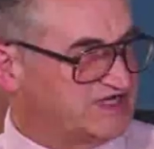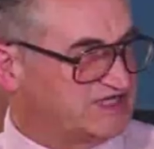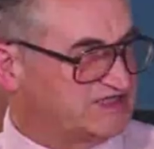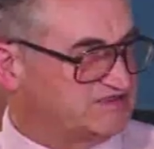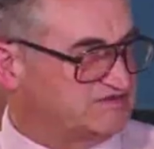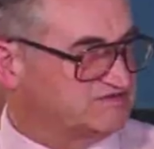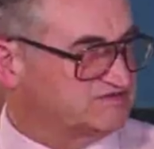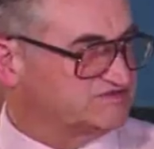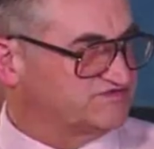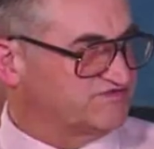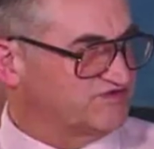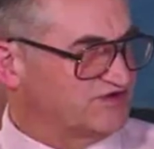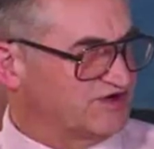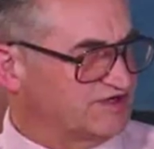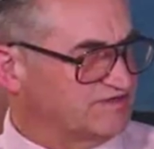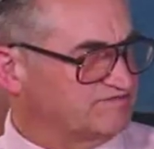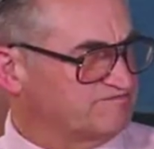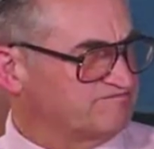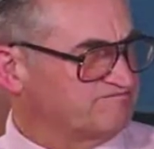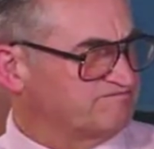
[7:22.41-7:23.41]
values for
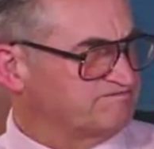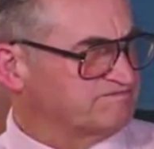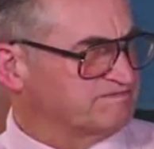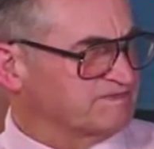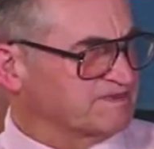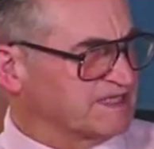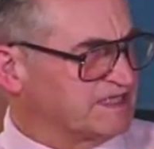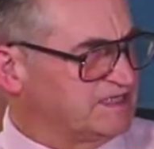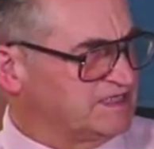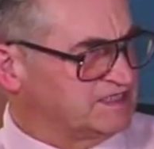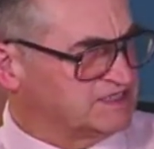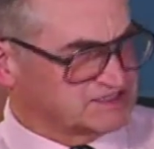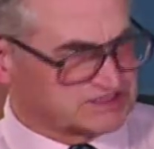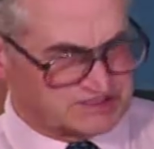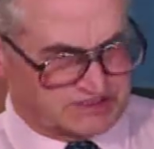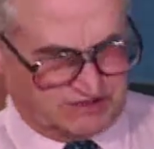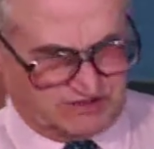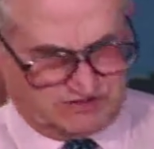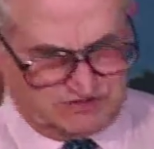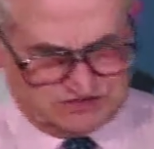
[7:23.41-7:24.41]
it.
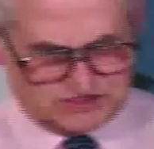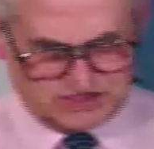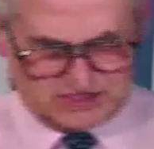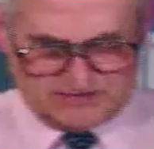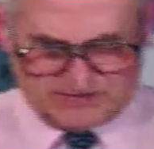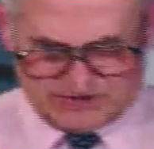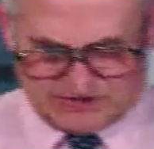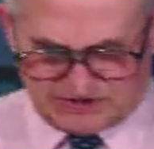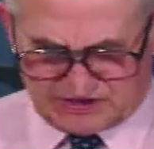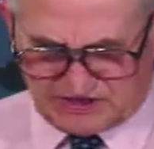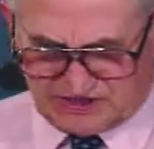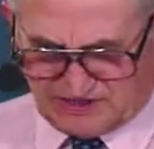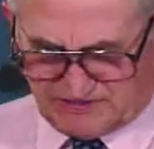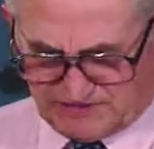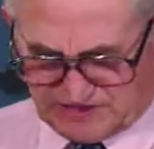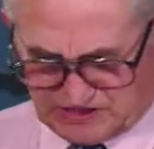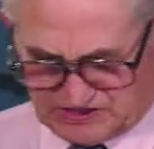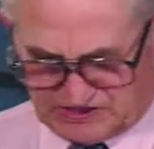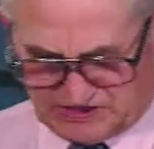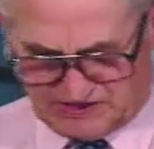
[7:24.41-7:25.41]
So some of the
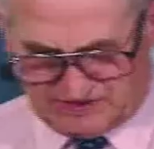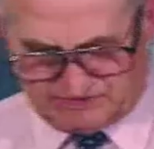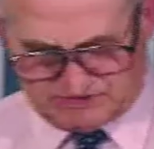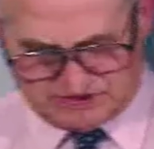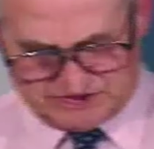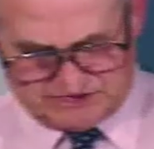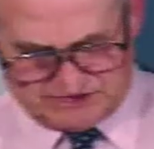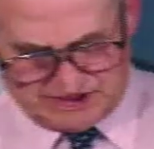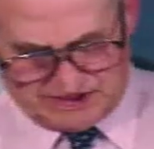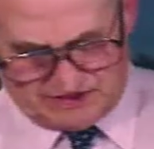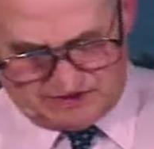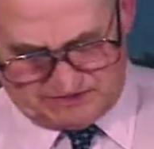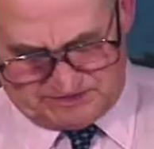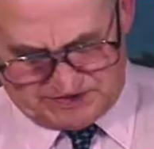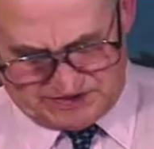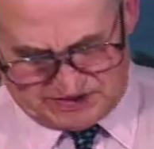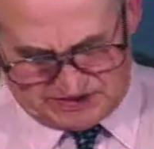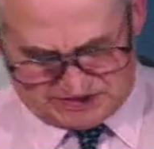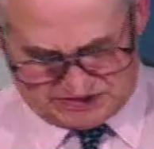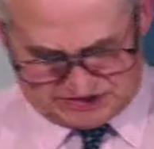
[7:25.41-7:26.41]
common types of dowel
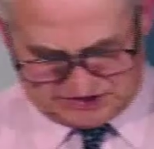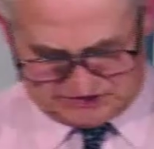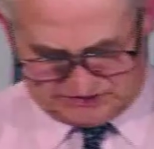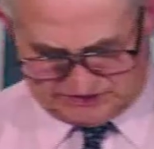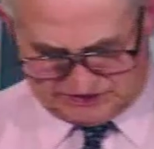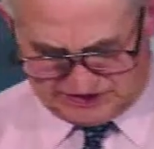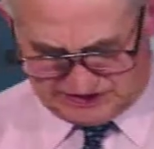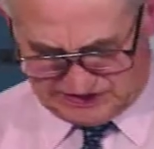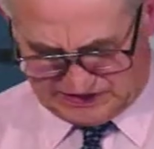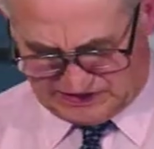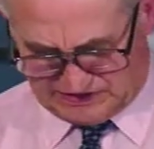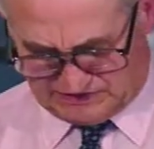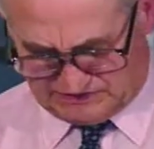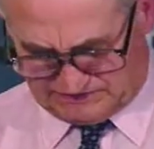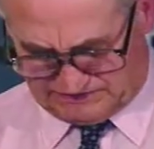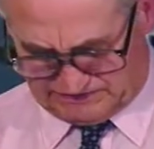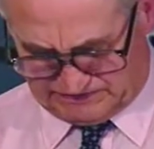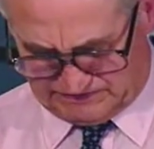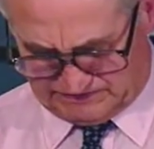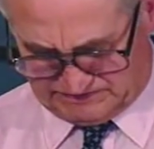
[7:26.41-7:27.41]
pins that we
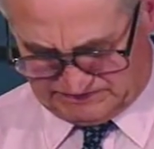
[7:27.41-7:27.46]
have.